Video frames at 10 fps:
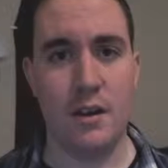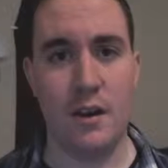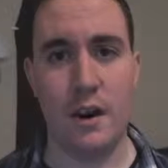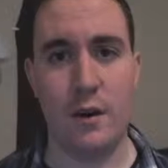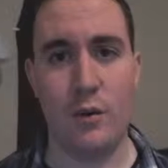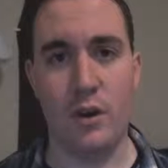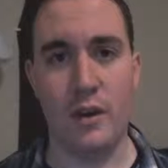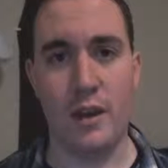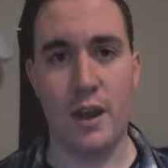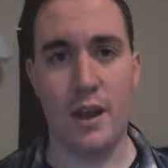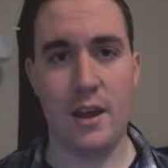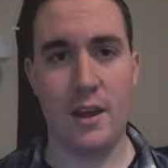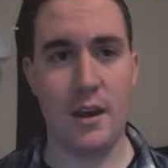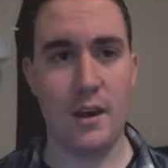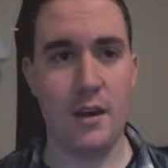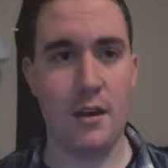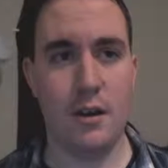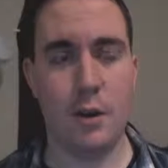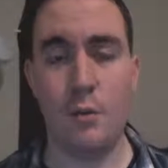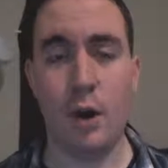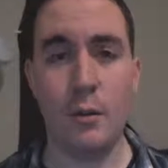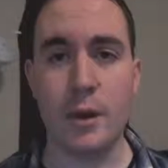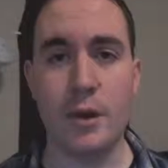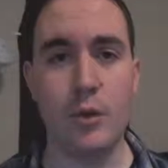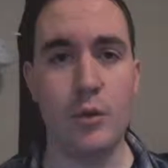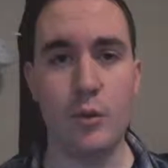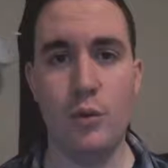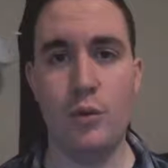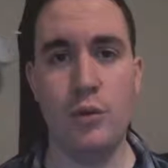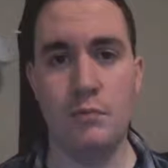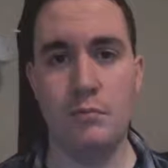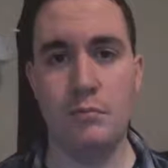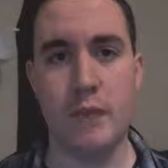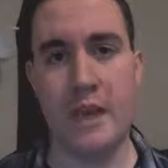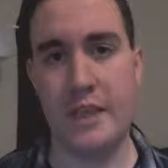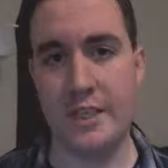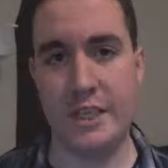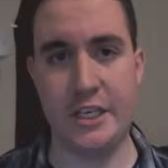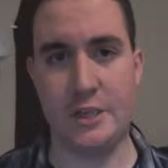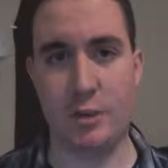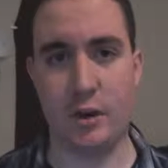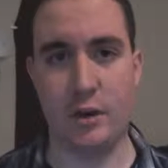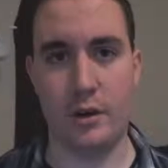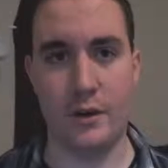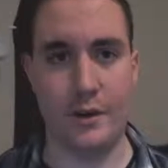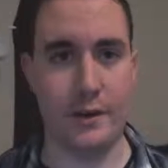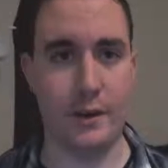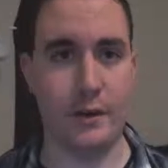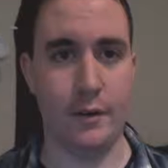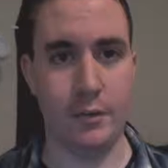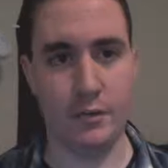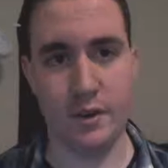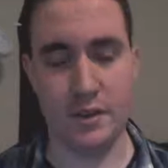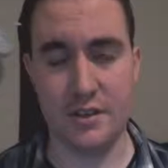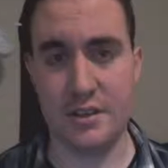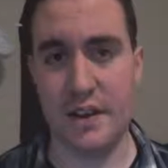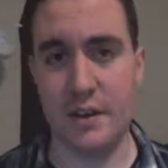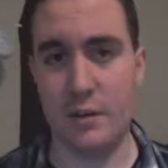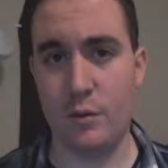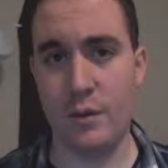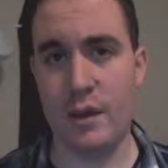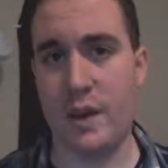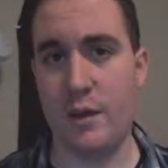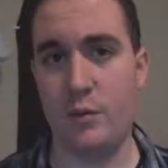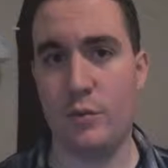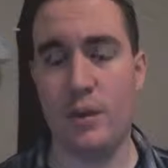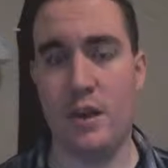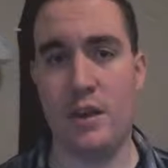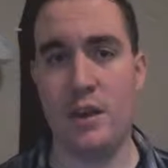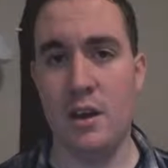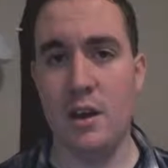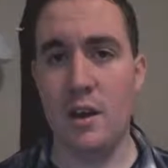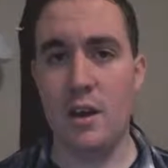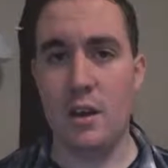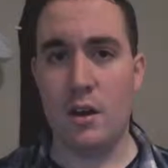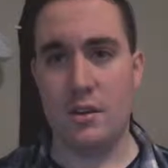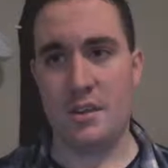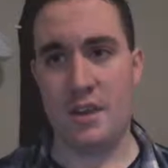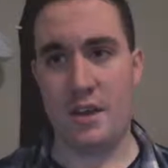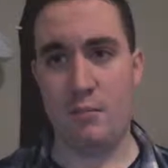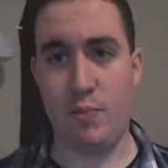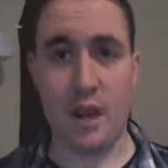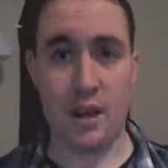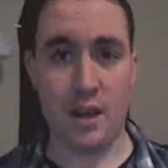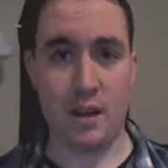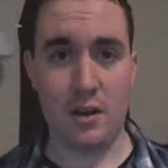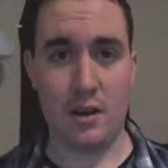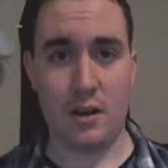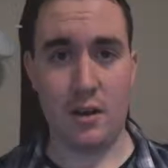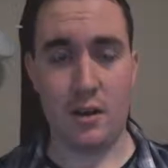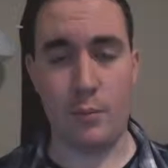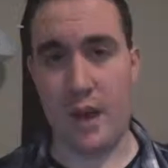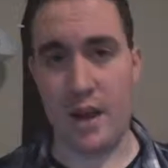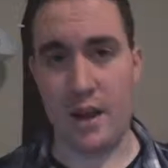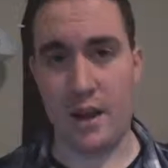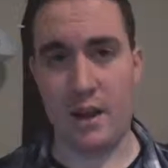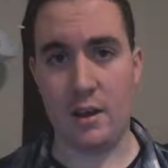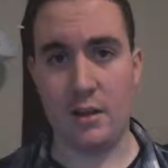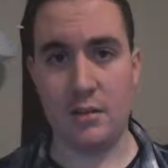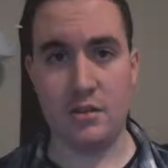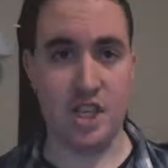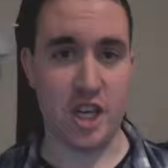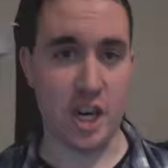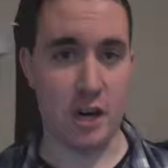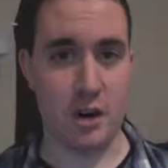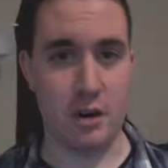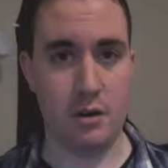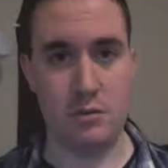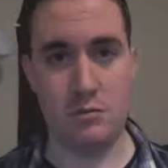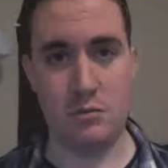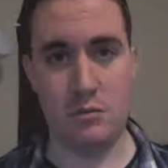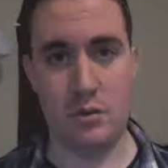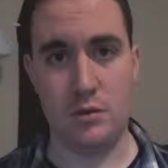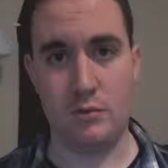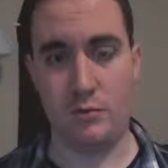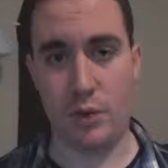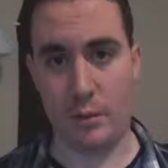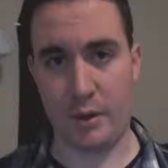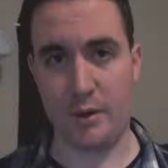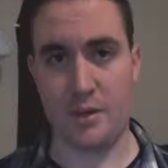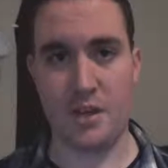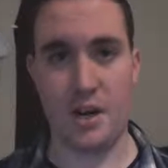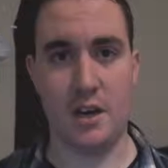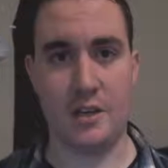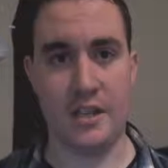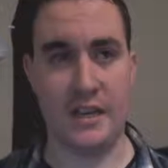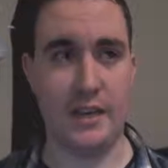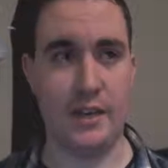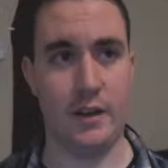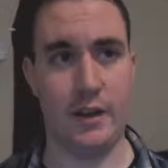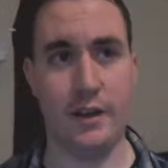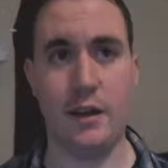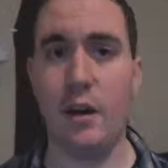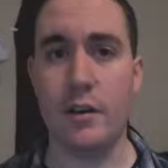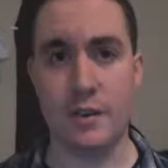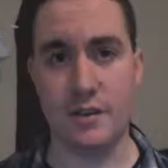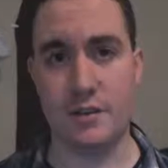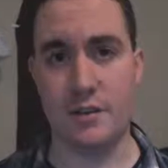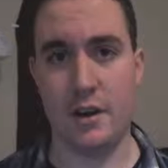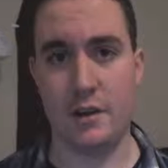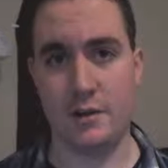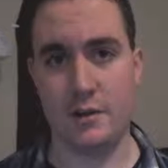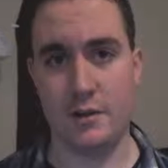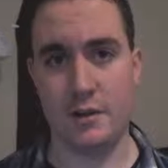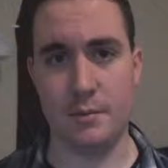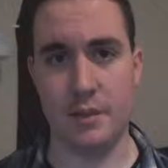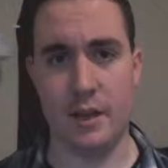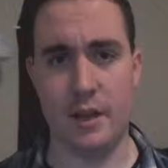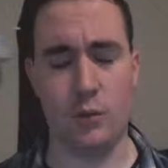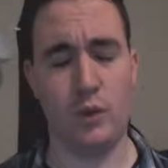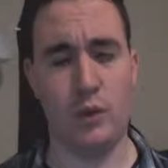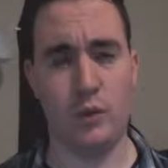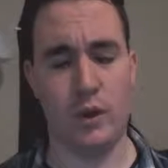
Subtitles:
I want a barbecue bacon cheeseburger, and the standard with that would be, say, bacon, a patty, cheddar, barbecue sauce, and like onion straws or something, and with